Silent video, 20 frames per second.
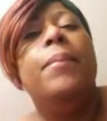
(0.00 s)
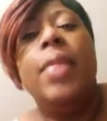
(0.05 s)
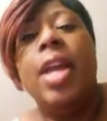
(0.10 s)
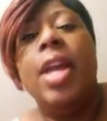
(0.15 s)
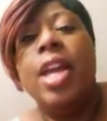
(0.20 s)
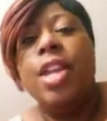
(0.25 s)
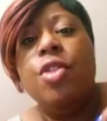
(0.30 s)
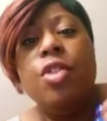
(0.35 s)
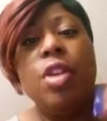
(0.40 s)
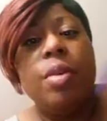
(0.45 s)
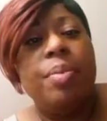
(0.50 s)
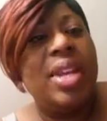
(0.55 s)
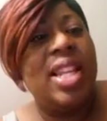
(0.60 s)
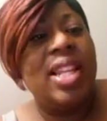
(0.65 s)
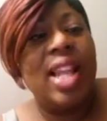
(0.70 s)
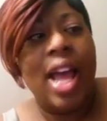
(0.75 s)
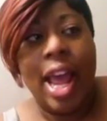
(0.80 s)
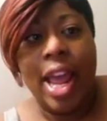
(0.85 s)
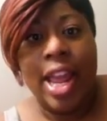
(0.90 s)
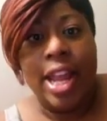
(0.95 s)
and you can be
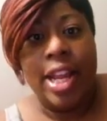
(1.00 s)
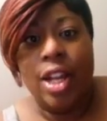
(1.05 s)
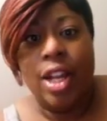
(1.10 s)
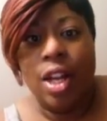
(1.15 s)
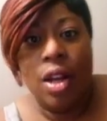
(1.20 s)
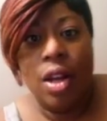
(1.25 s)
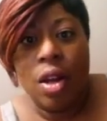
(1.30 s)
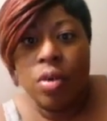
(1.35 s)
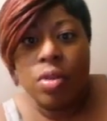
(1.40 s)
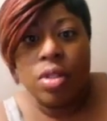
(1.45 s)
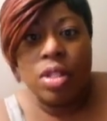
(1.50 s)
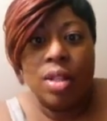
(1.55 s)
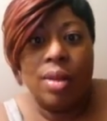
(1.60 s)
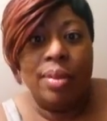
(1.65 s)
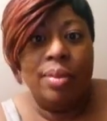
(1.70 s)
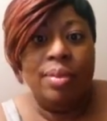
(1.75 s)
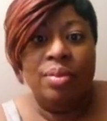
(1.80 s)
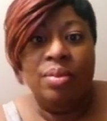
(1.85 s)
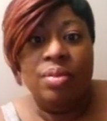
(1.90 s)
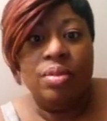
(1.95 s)
like on
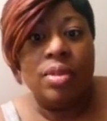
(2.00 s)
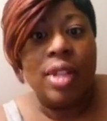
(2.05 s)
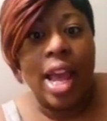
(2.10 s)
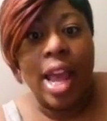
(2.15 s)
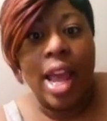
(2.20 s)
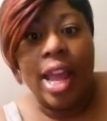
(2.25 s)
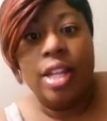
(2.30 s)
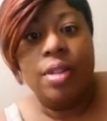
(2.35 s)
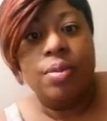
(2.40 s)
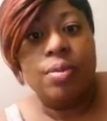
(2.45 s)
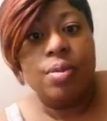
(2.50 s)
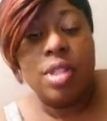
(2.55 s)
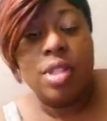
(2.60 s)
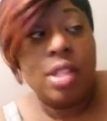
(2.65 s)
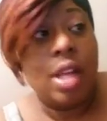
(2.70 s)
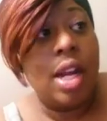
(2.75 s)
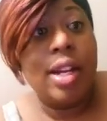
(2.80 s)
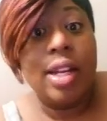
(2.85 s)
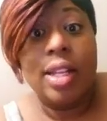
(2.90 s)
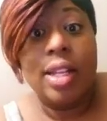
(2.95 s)
some like
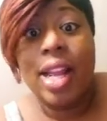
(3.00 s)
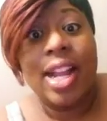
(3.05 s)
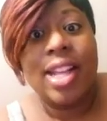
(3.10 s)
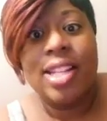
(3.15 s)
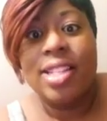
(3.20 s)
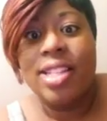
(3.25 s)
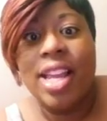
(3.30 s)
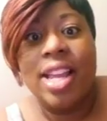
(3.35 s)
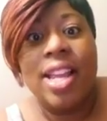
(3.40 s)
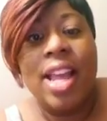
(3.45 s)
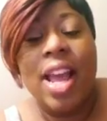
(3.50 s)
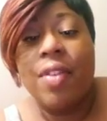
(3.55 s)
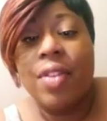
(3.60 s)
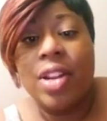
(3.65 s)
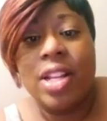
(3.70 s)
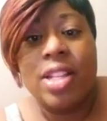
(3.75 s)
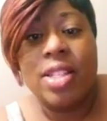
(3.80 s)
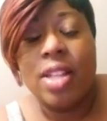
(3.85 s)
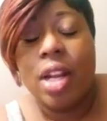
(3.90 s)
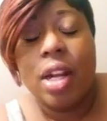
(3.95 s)
suck, like I said, having
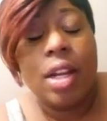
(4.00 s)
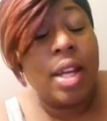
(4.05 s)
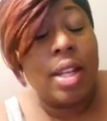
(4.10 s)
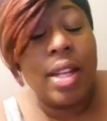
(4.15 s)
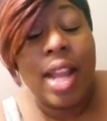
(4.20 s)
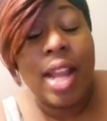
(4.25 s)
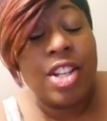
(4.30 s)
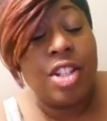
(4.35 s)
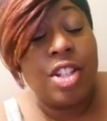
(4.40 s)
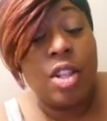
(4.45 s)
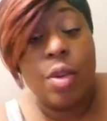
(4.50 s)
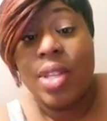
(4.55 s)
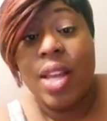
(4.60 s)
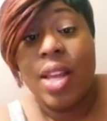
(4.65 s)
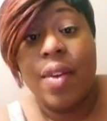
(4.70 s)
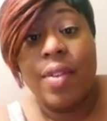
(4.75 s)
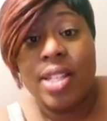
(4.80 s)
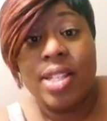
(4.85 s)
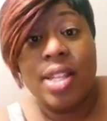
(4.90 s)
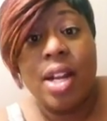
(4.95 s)
a sucker, like she was
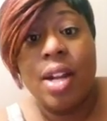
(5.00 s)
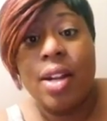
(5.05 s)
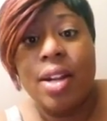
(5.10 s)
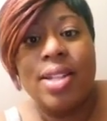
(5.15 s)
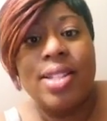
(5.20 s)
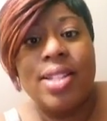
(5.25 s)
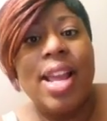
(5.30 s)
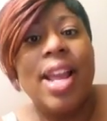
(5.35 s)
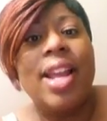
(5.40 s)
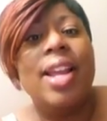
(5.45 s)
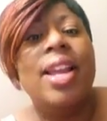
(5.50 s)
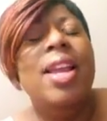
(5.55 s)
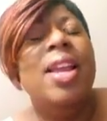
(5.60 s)
having a sucker attack.